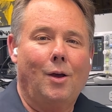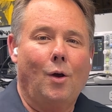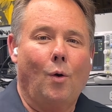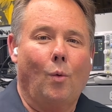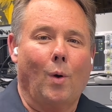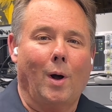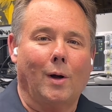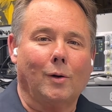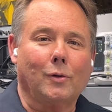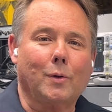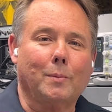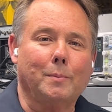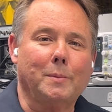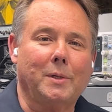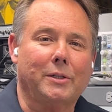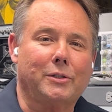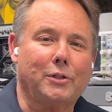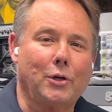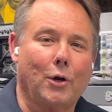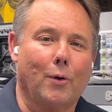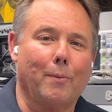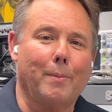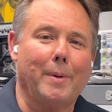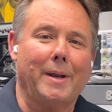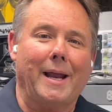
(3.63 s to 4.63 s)
Welcome to
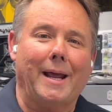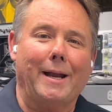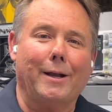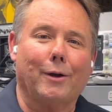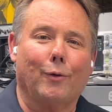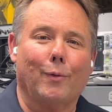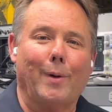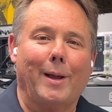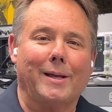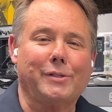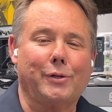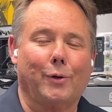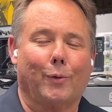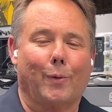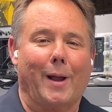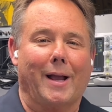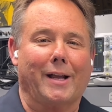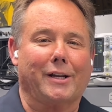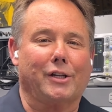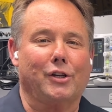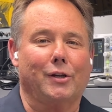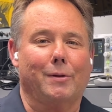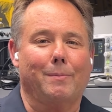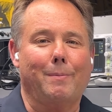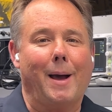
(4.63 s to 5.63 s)
Terminator
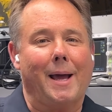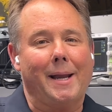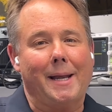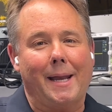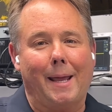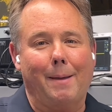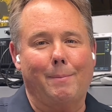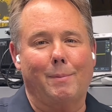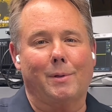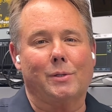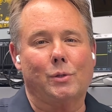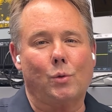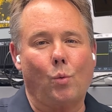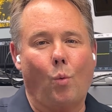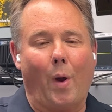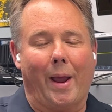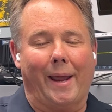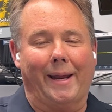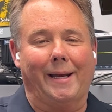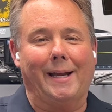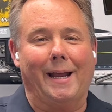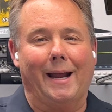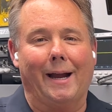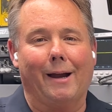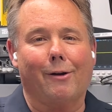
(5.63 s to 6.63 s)
Resurrection. My name is
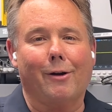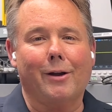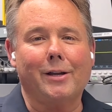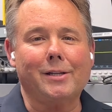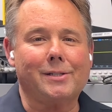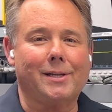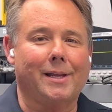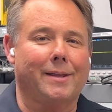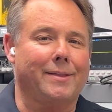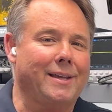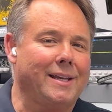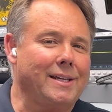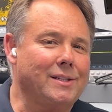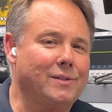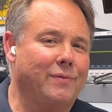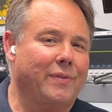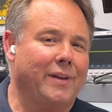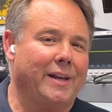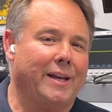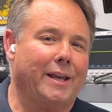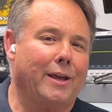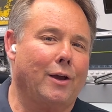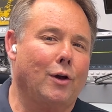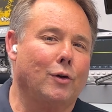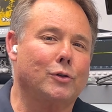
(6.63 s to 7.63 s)
Wayne Harris, and these
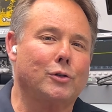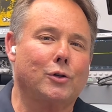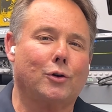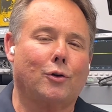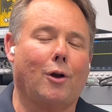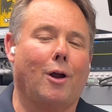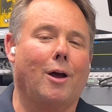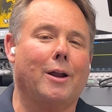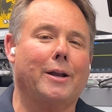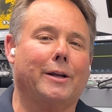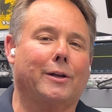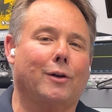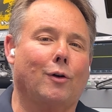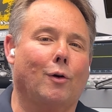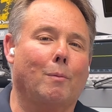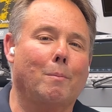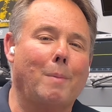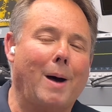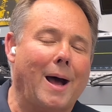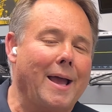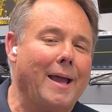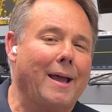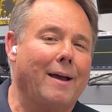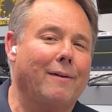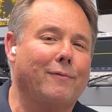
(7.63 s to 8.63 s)
videos chronicle
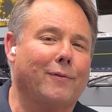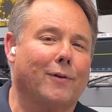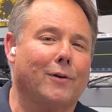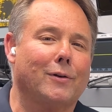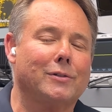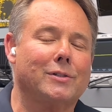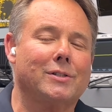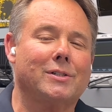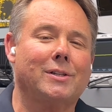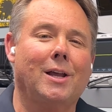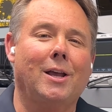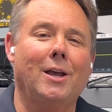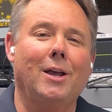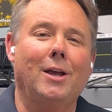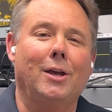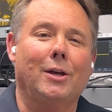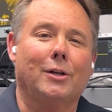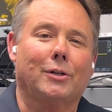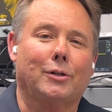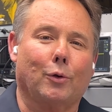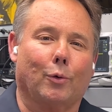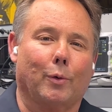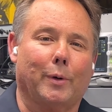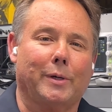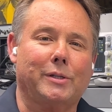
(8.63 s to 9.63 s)
my efforts
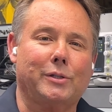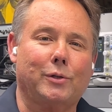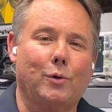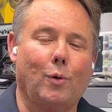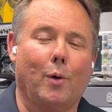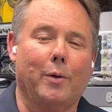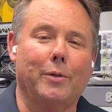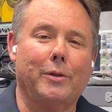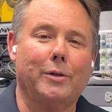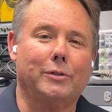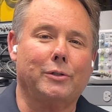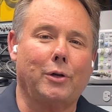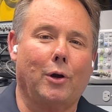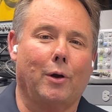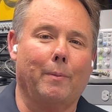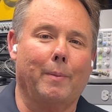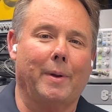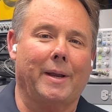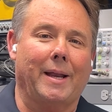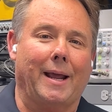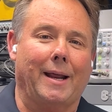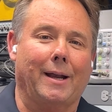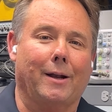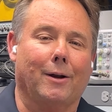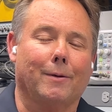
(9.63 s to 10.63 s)
to restore the
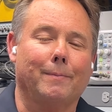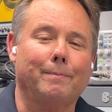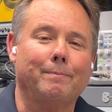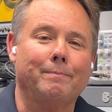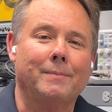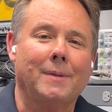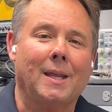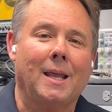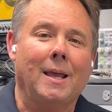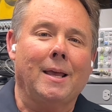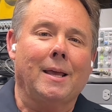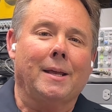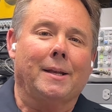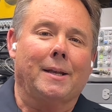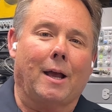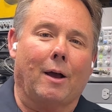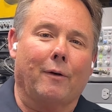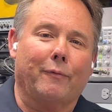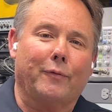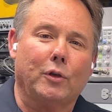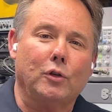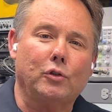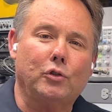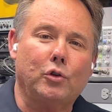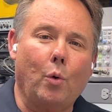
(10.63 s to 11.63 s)
Terminator. Now,
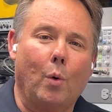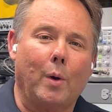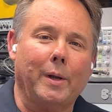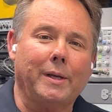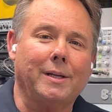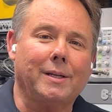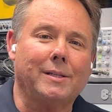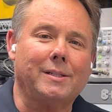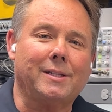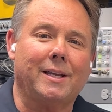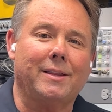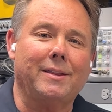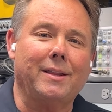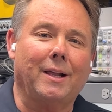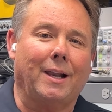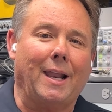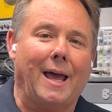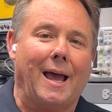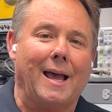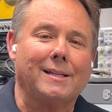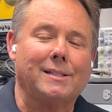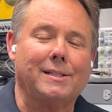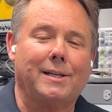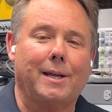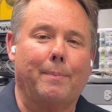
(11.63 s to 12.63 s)
if you joined us in the
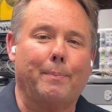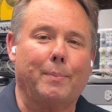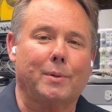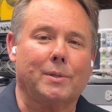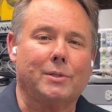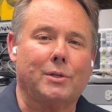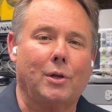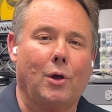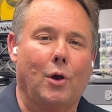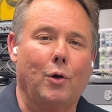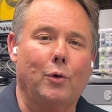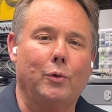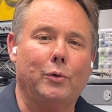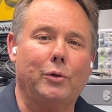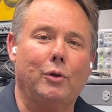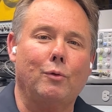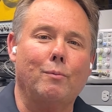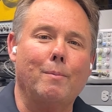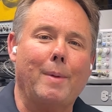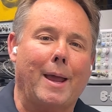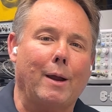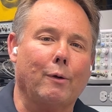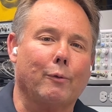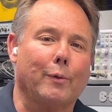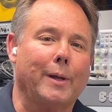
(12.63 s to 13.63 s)
last episode, you
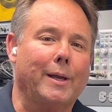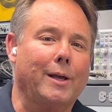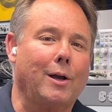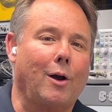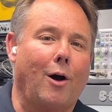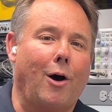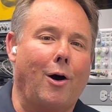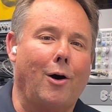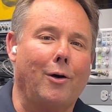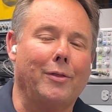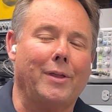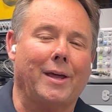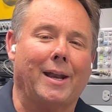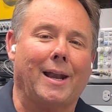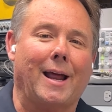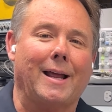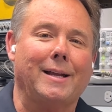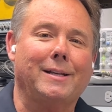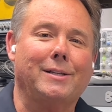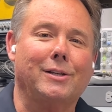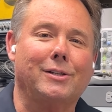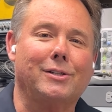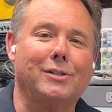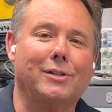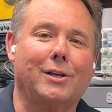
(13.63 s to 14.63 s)
may recall that I
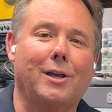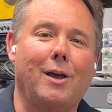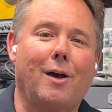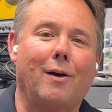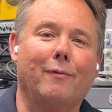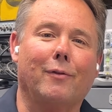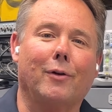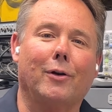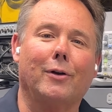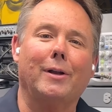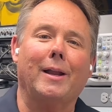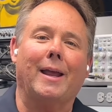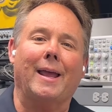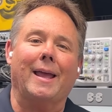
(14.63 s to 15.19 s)
discovered